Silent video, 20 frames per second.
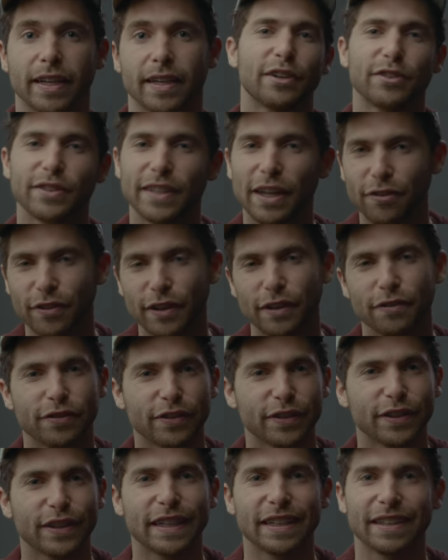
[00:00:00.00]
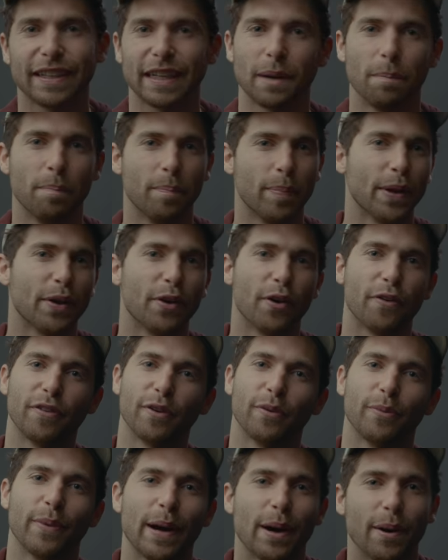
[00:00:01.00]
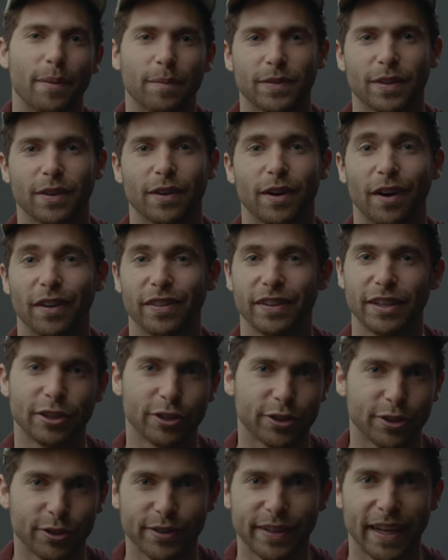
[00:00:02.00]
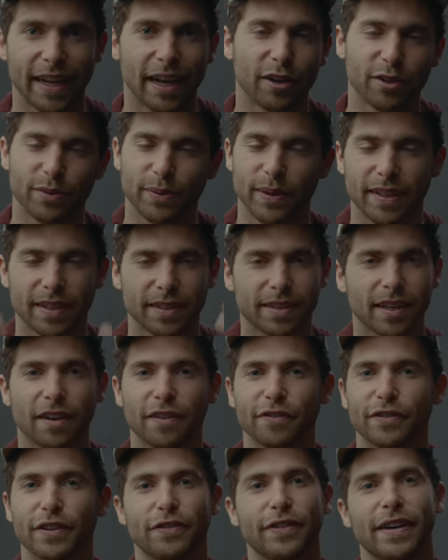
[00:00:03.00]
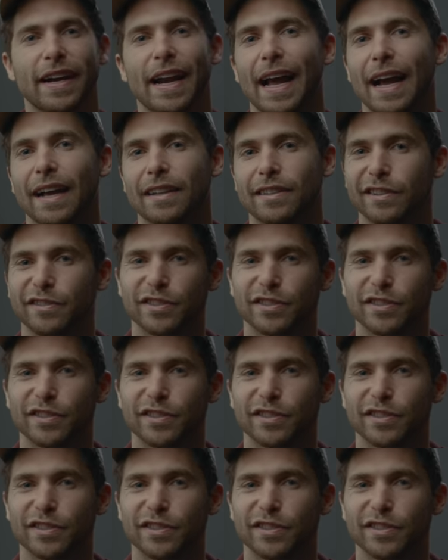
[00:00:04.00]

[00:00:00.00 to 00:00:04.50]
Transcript: So I was definitely feeling like a bit overwhelmed on this shoot day. I was wearing a ton of different hats.